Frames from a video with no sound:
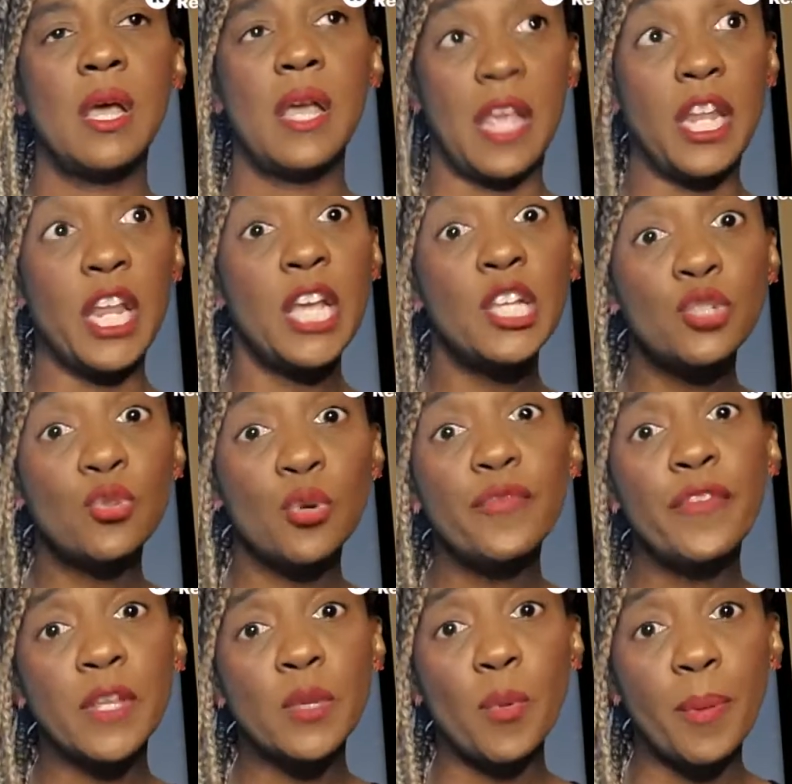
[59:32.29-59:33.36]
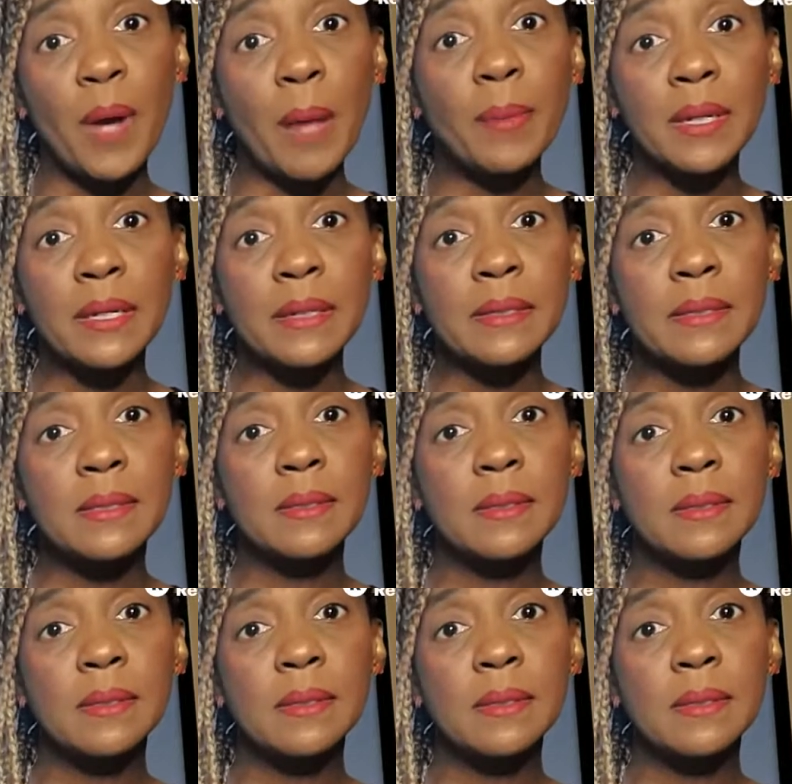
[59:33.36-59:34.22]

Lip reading: It is true for the Republicans,